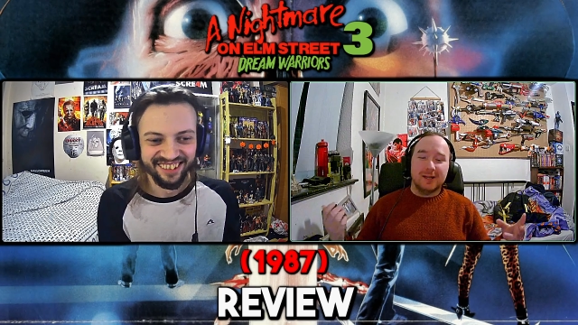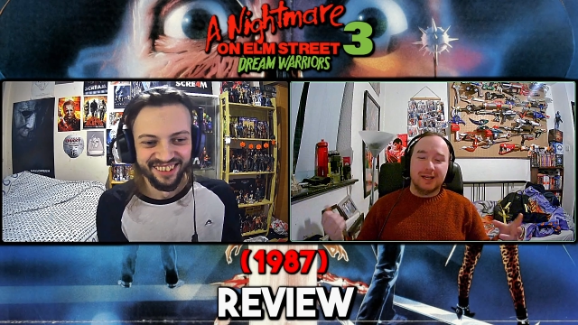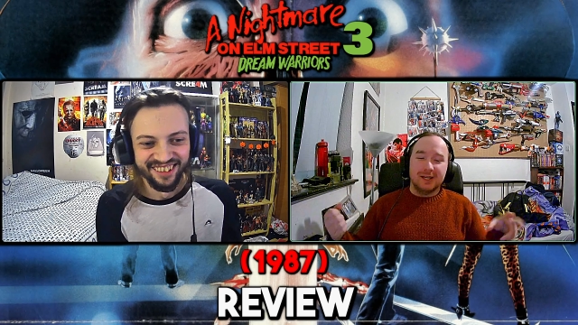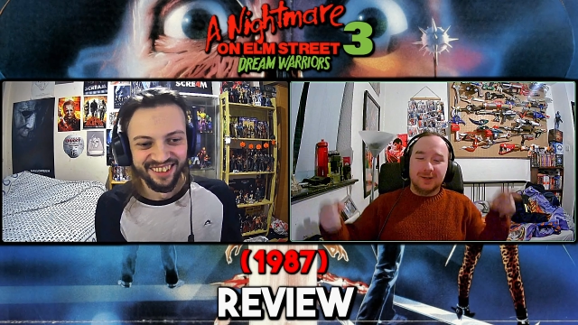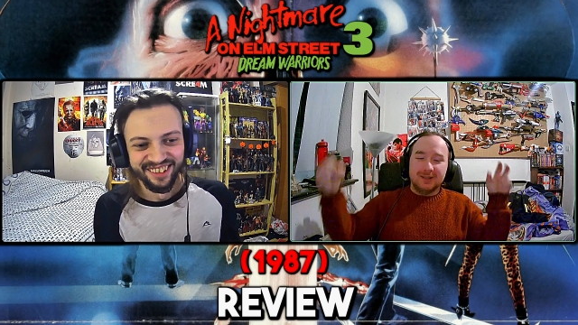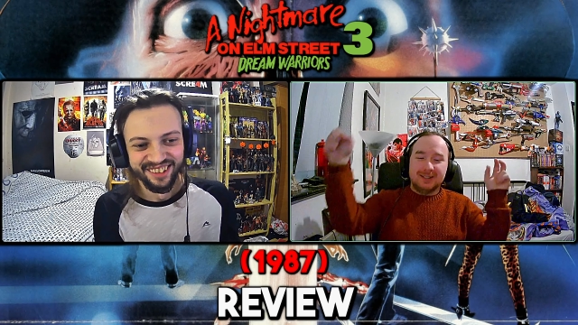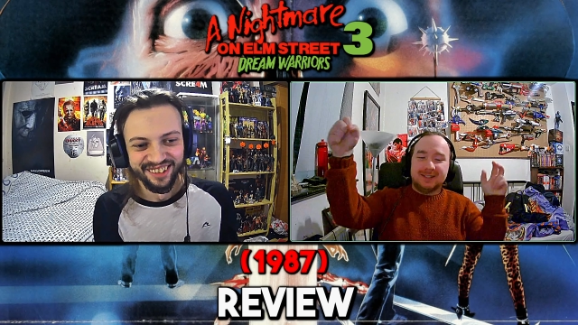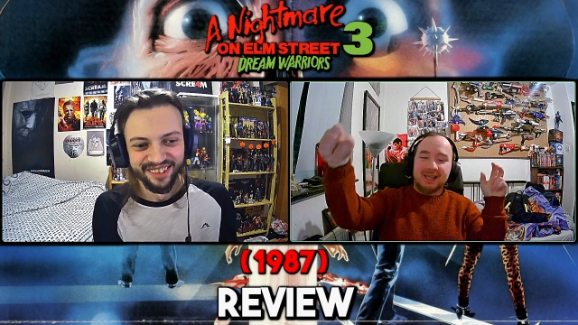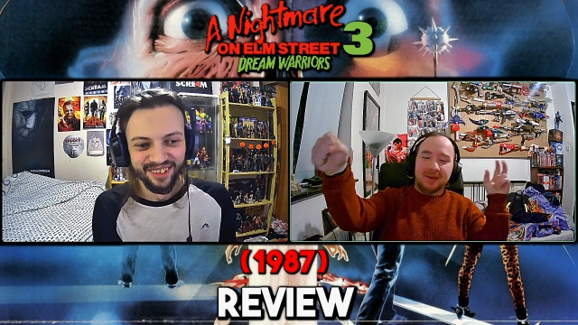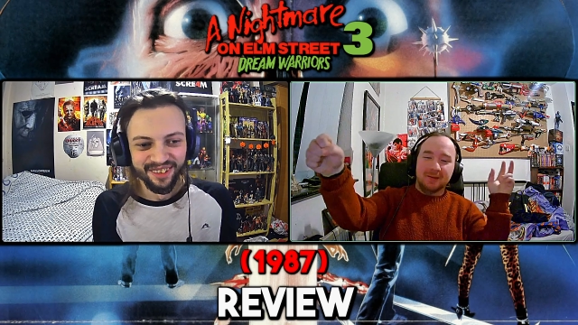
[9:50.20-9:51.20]
Speaker 1: weird how you don't
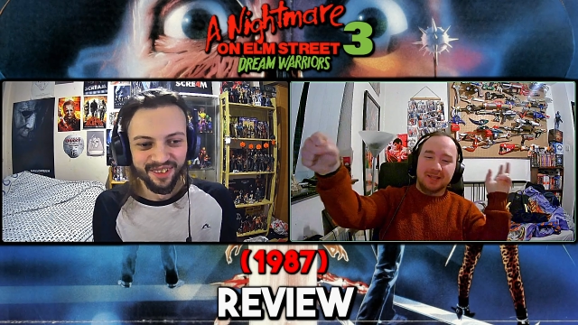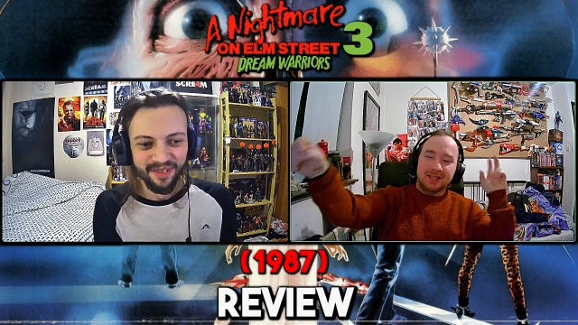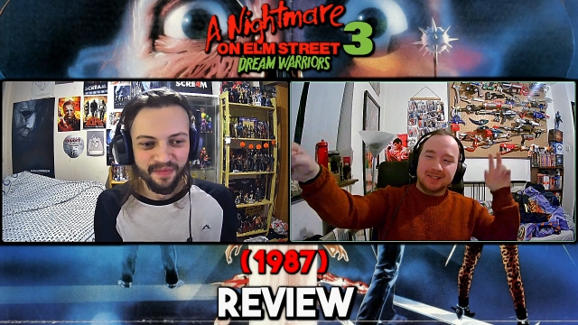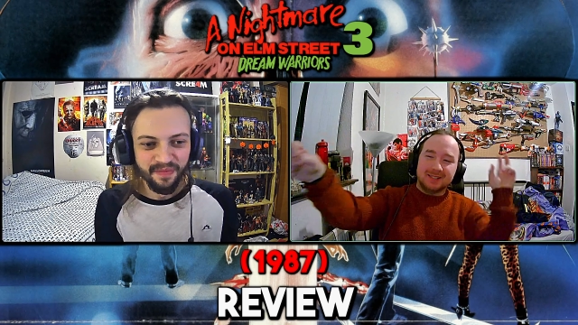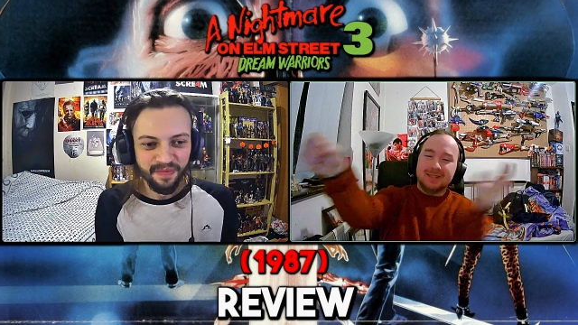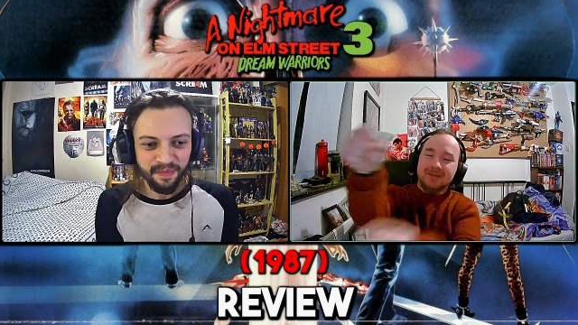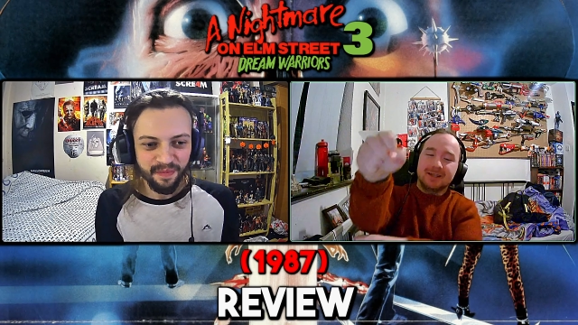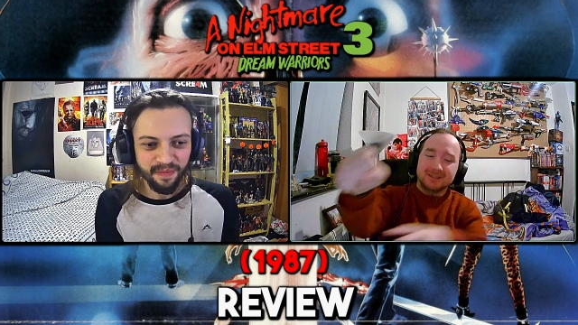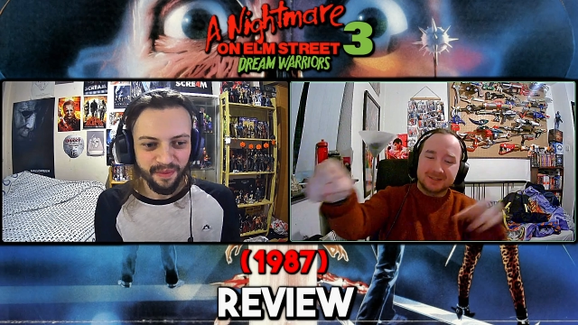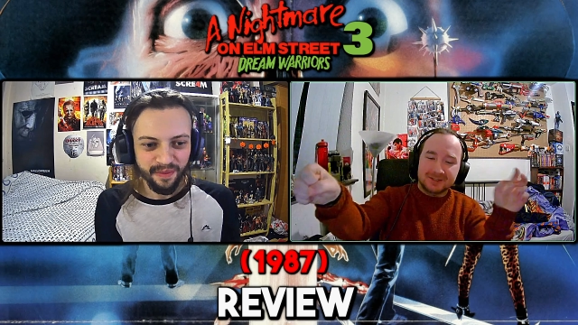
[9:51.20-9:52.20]
see it. But like, you seem
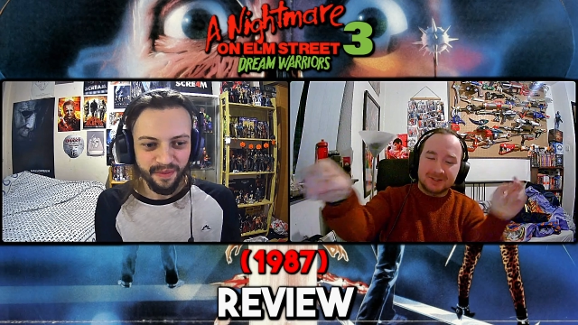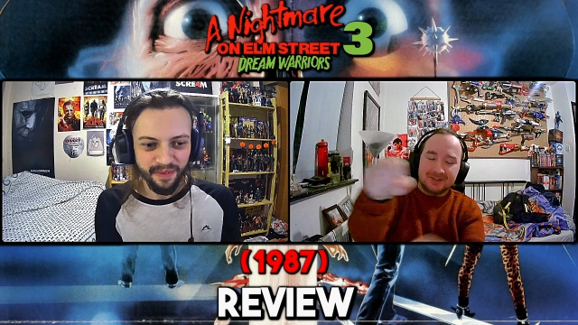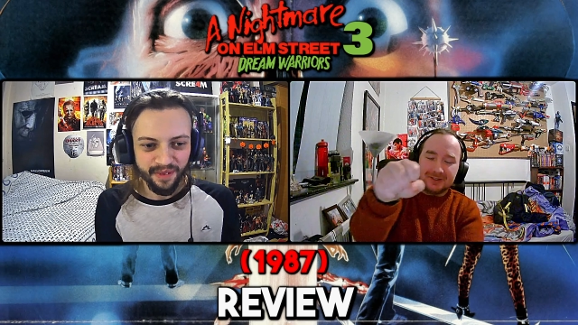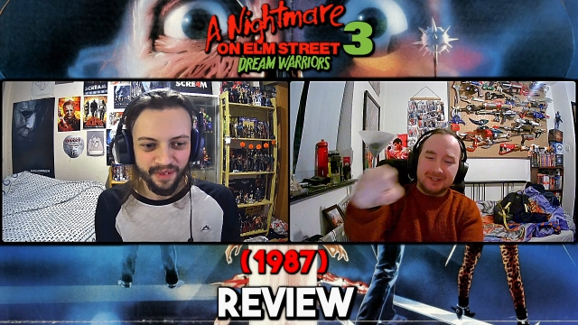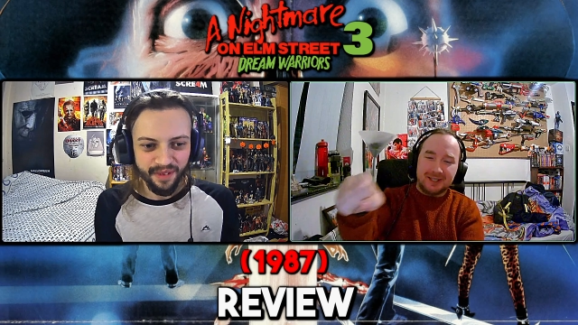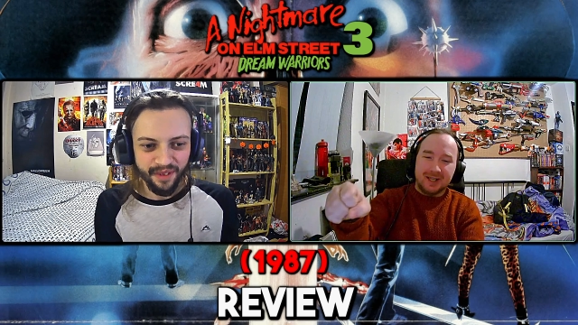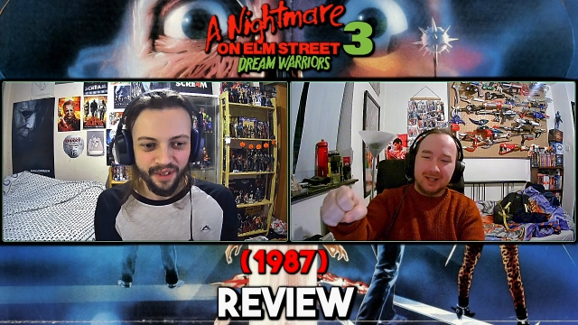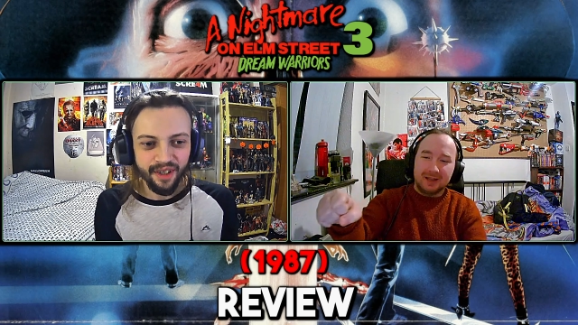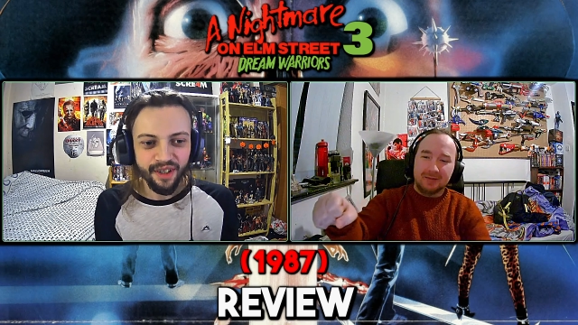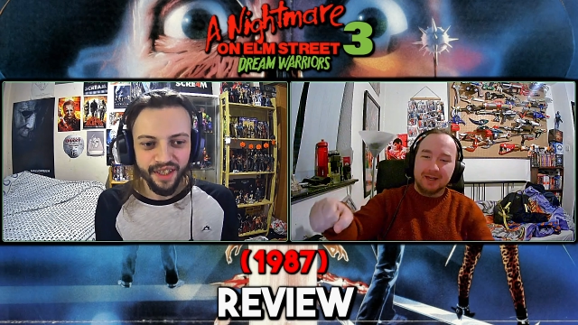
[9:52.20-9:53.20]
like
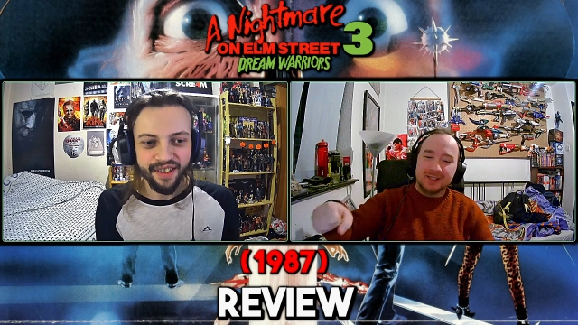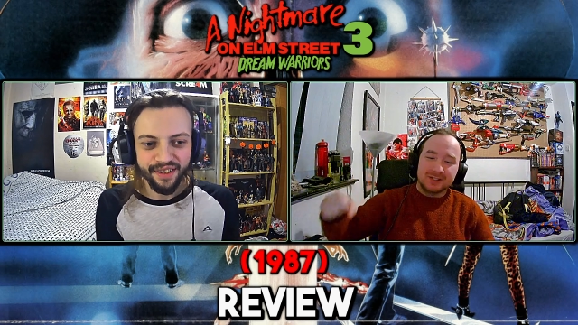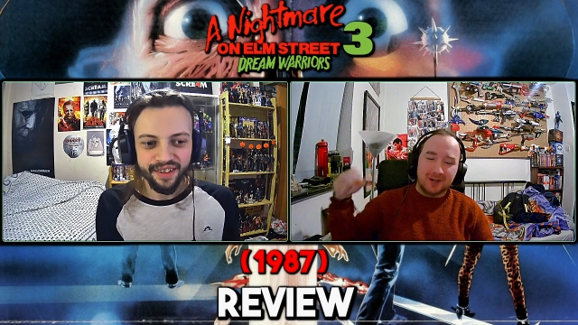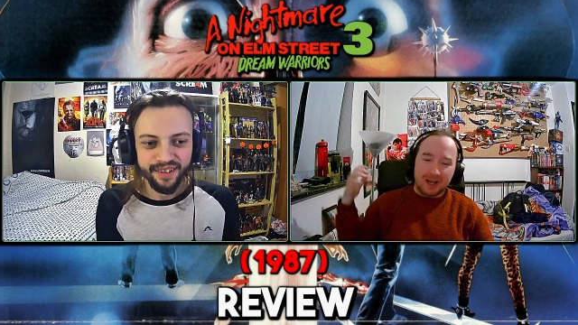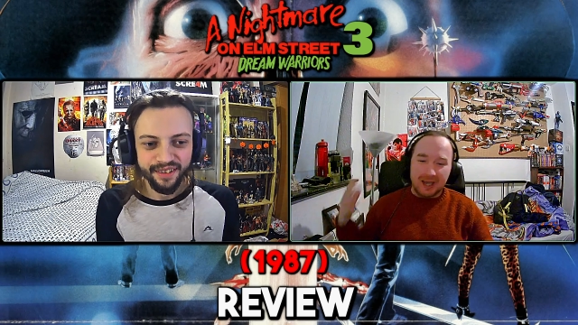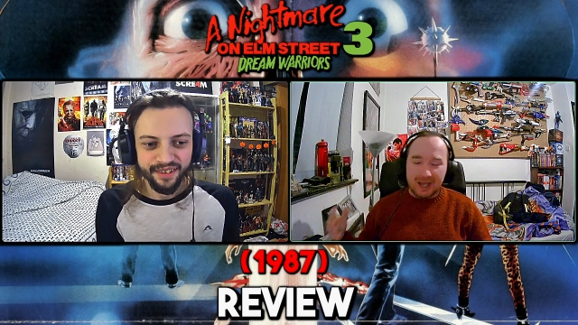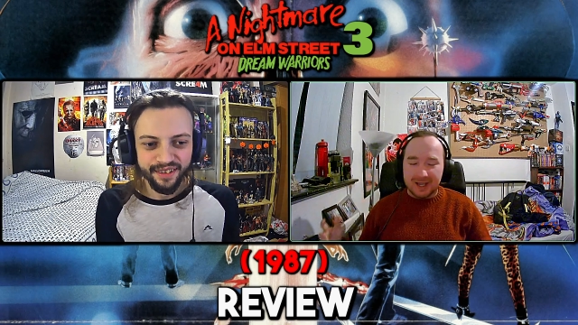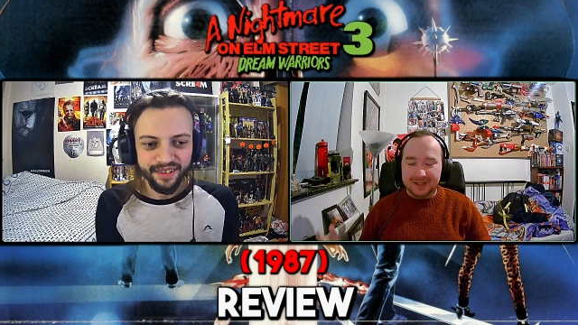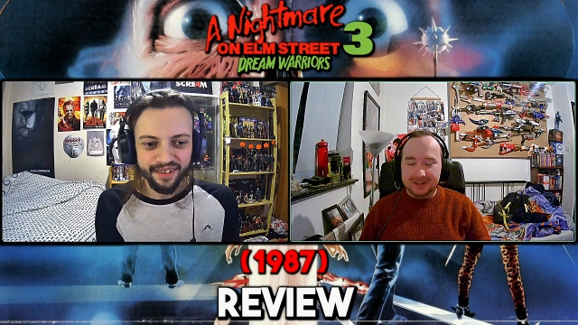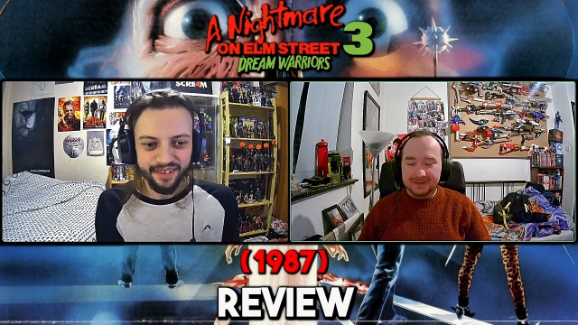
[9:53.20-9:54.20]
killer. Oh yeah. He's got a
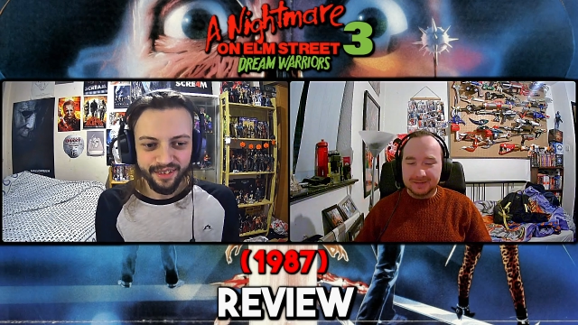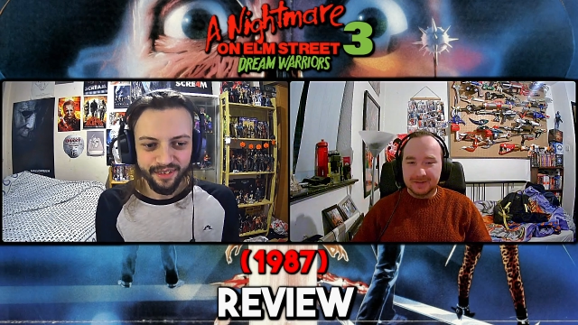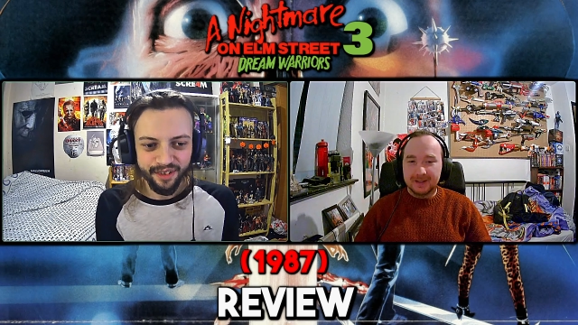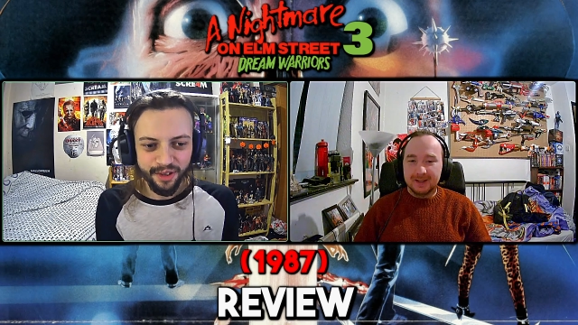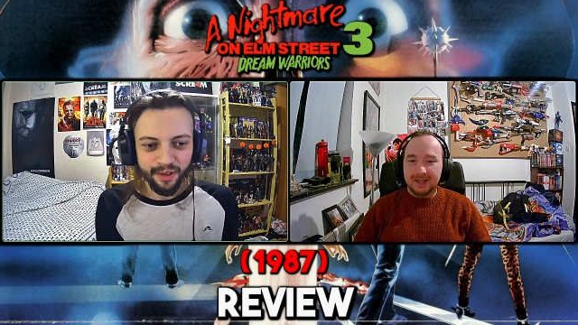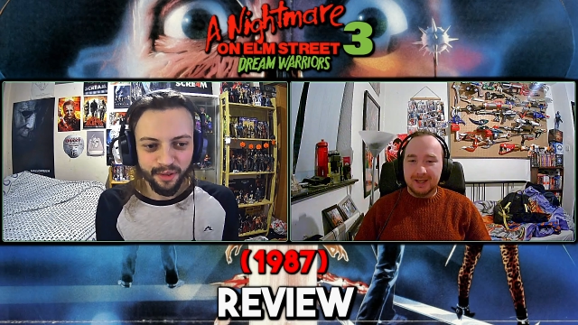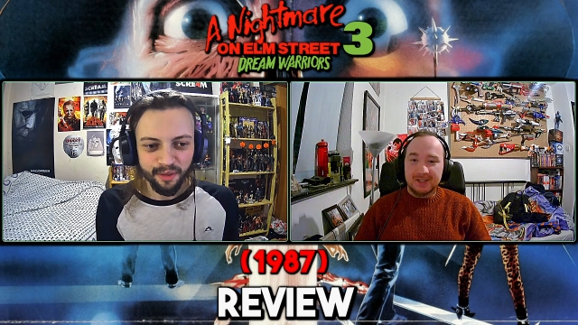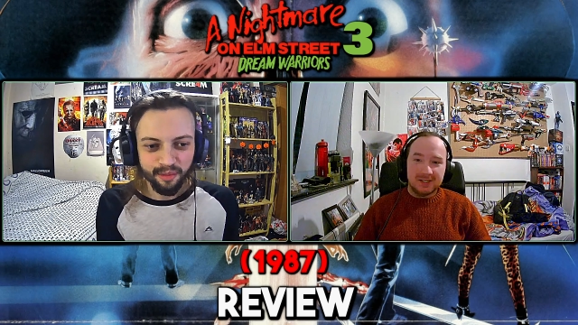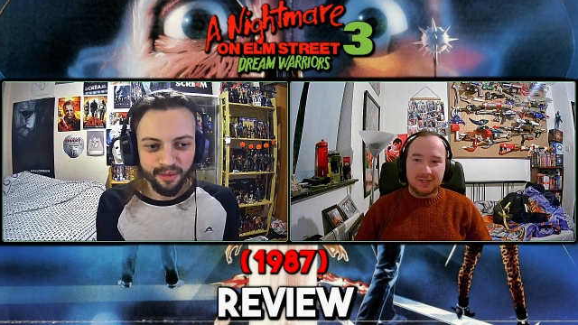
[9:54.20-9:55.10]
head. True.